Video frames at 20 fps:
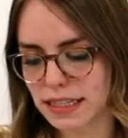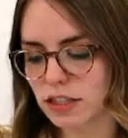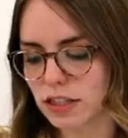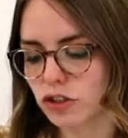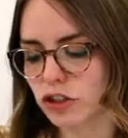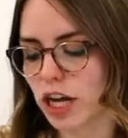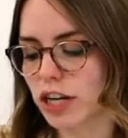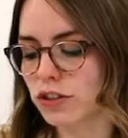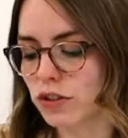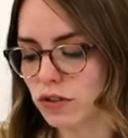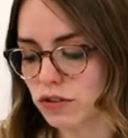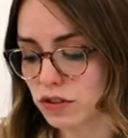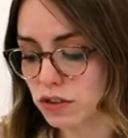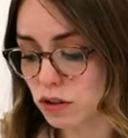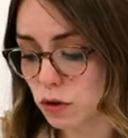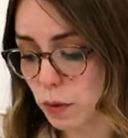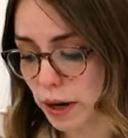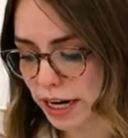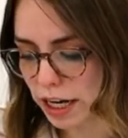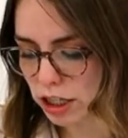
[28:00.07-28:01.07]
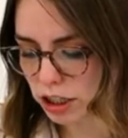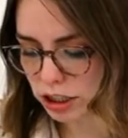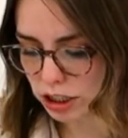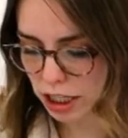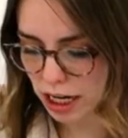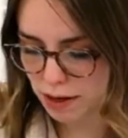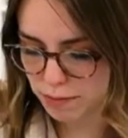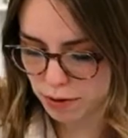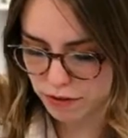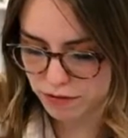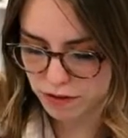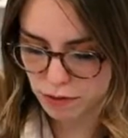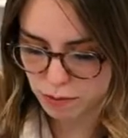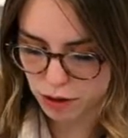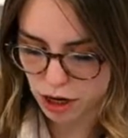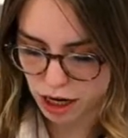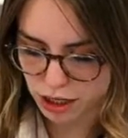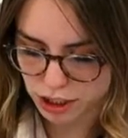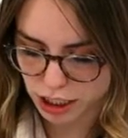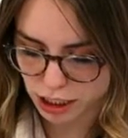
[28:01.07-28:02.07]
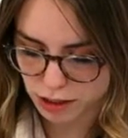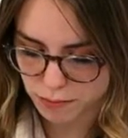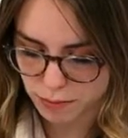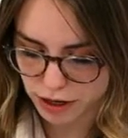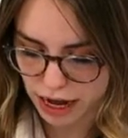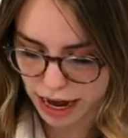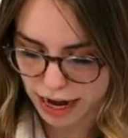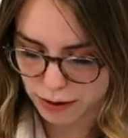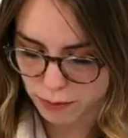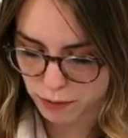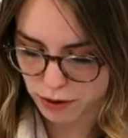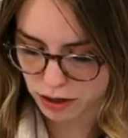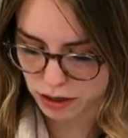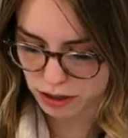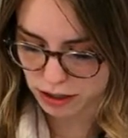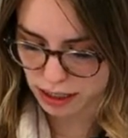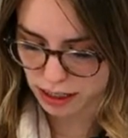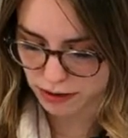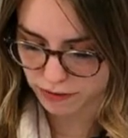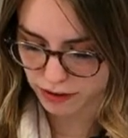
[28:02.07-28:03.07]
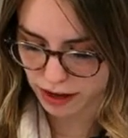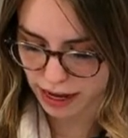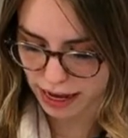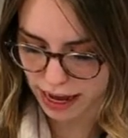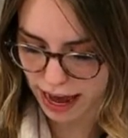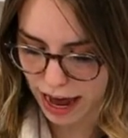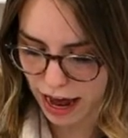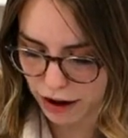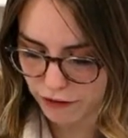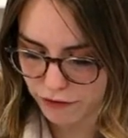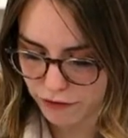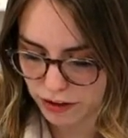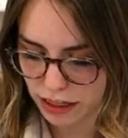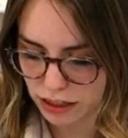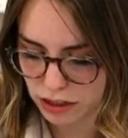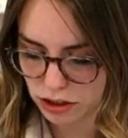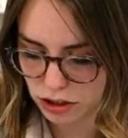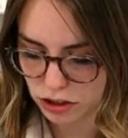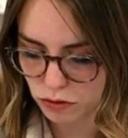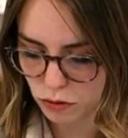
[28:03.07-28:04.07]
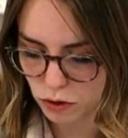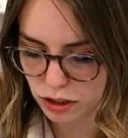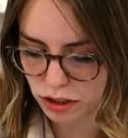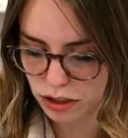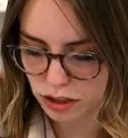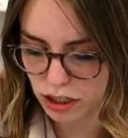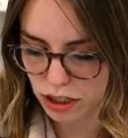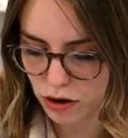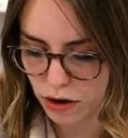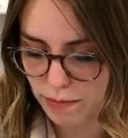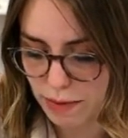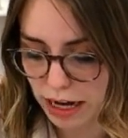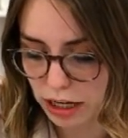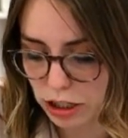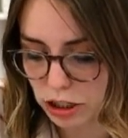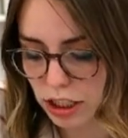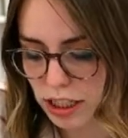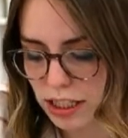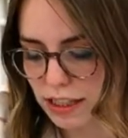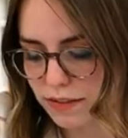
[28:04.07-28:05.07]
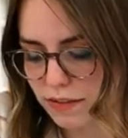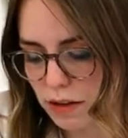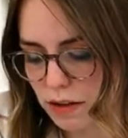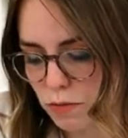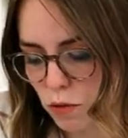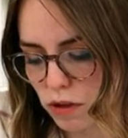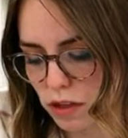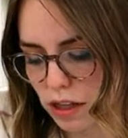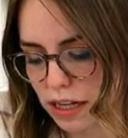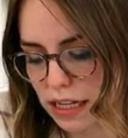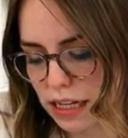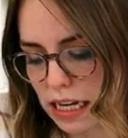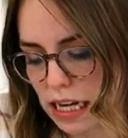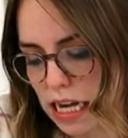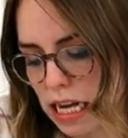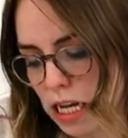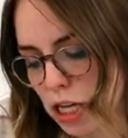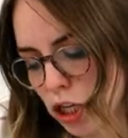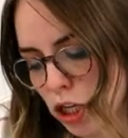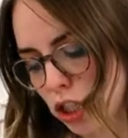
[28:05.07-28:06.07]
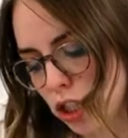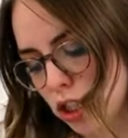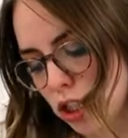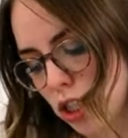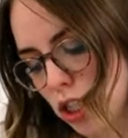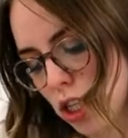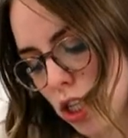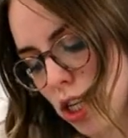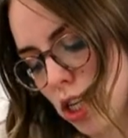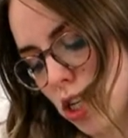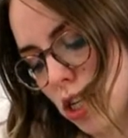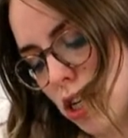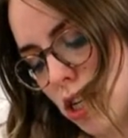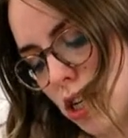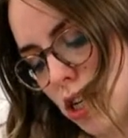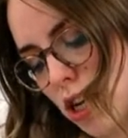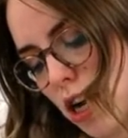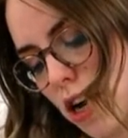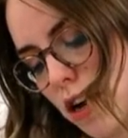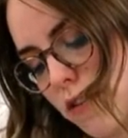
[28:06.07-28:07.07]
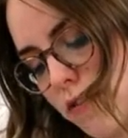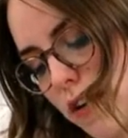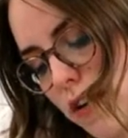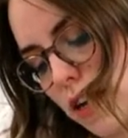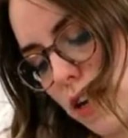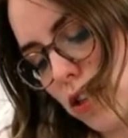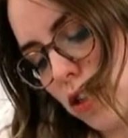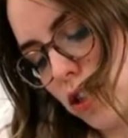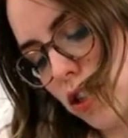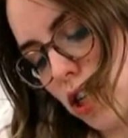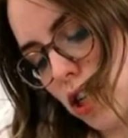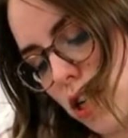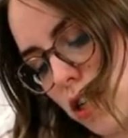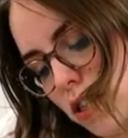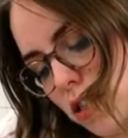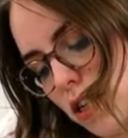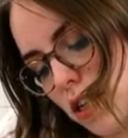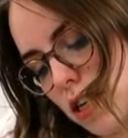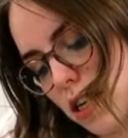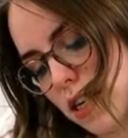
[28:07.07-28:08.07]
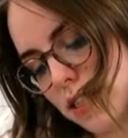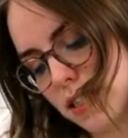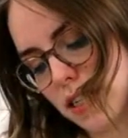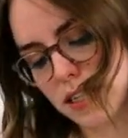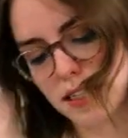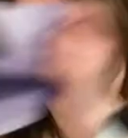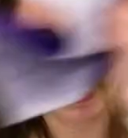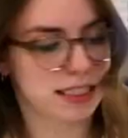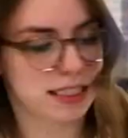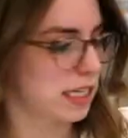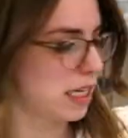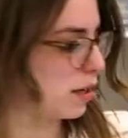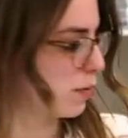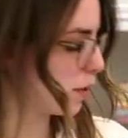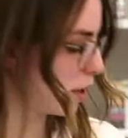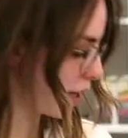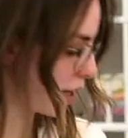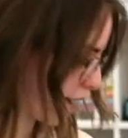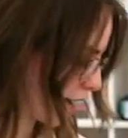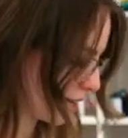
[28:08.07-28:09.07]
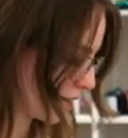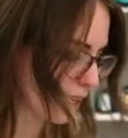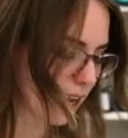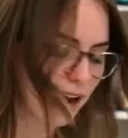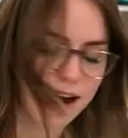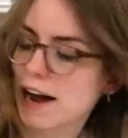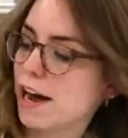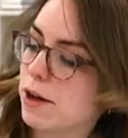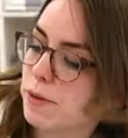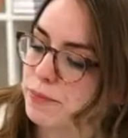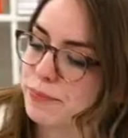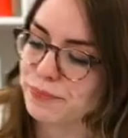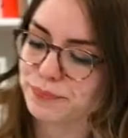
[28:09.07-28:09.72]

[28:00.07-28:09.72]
the general square shape of the project, but I will leave a half inch or so. I'm actually leaving more like an inch of extra so you guys can see where that is at.